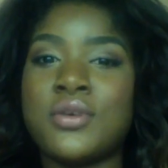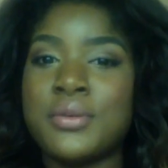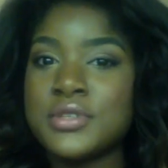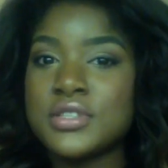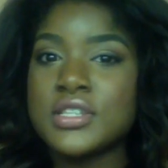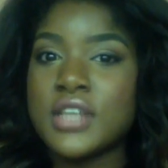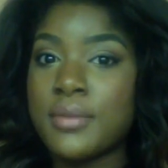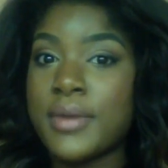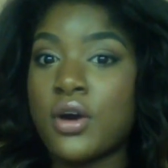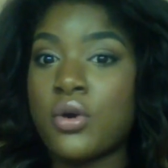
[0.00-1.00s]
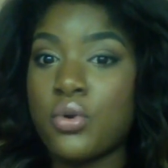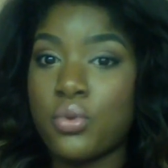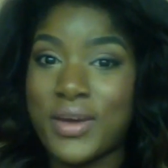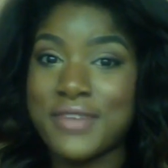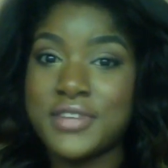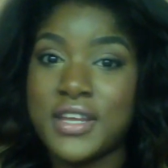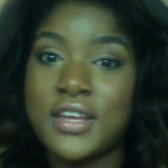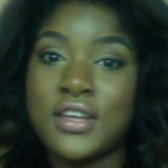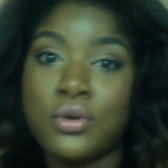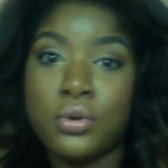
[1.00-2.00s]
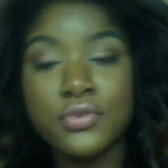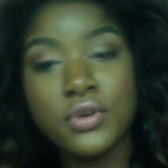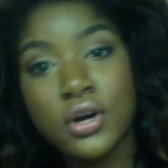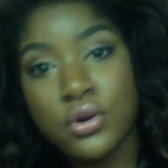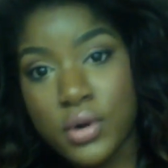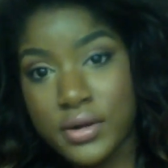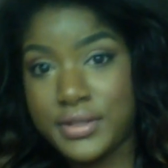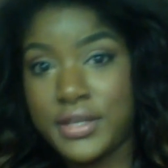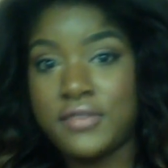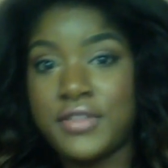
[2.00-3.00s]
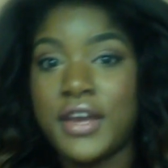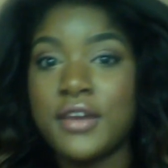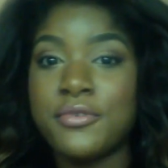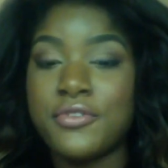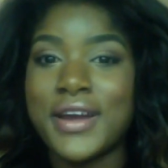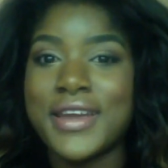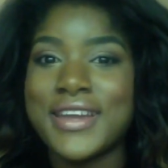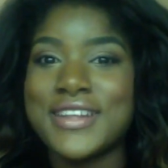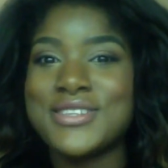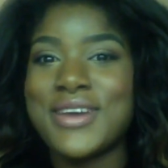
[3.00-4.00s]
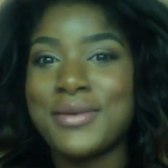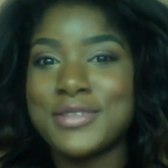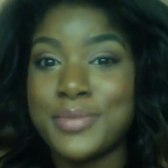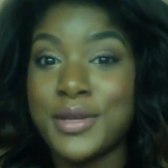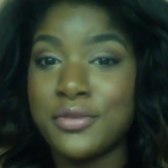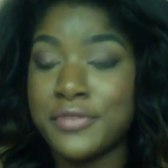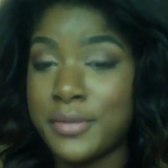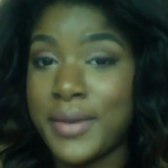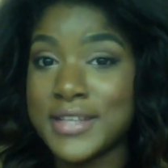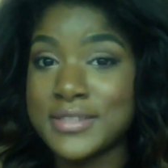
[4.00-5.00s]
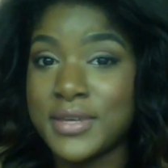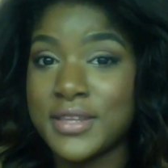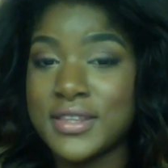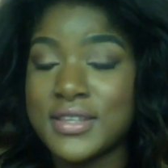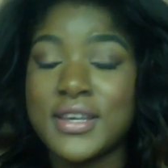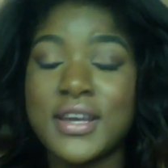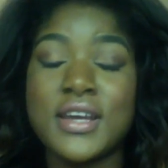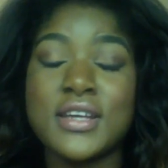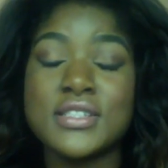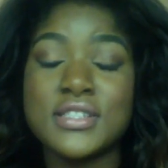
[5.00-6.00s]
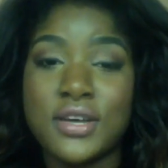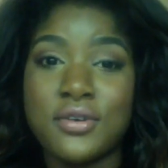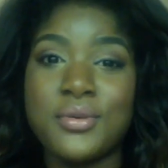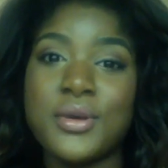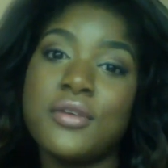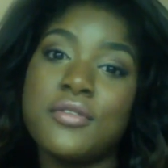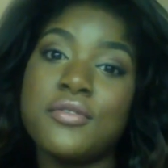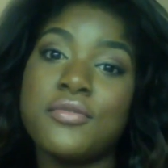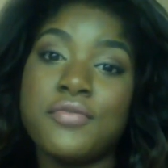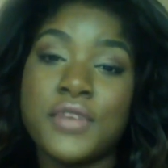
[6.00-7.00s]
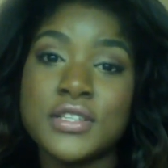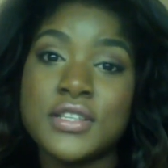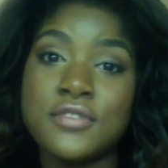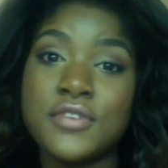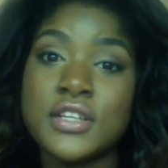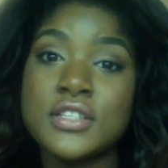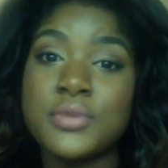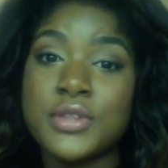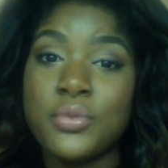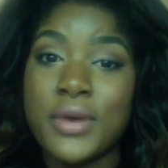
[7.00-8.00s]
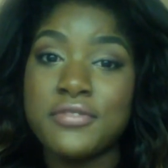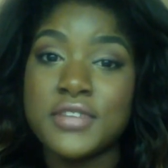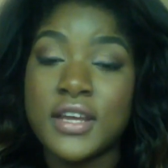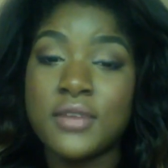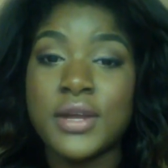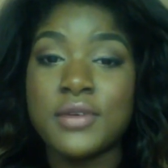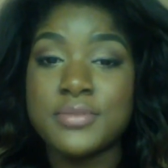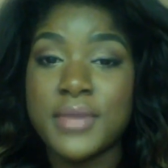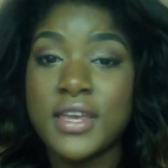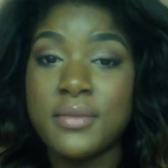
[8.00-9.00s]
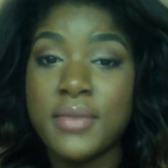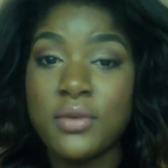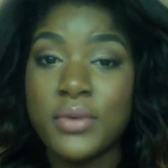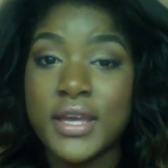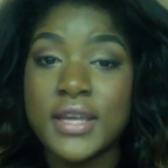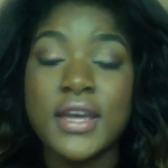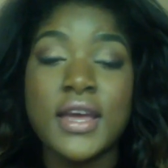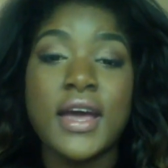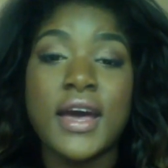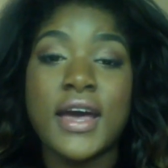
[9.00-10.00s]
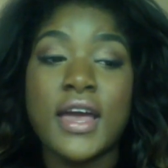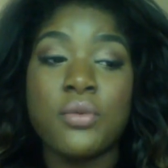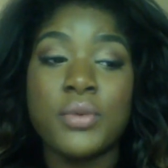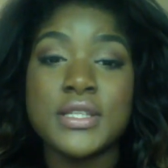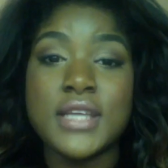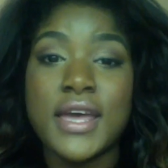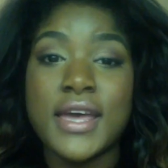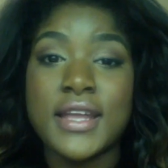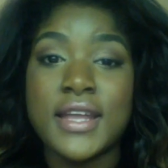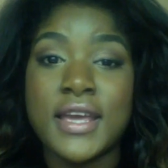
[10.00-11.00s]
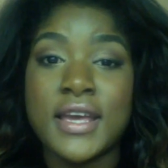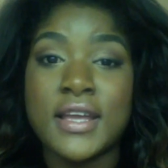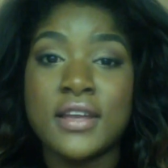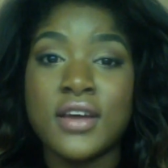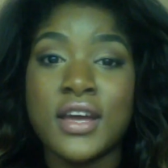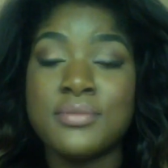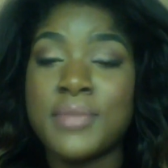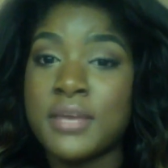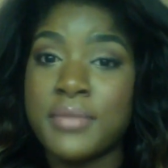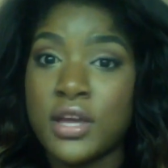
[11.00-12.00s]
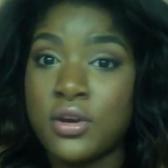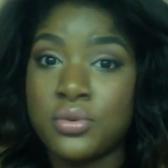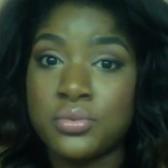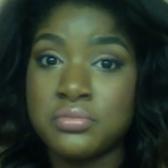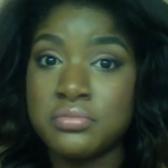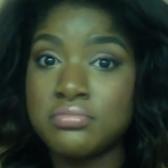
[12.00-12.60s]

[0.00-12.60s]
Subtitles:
I'm just going to talk about wefting and overall quality of the hair before I get into how it's been over the past month. So first things first, with the wefting, when I was making my wig, I went ahead and I make my own.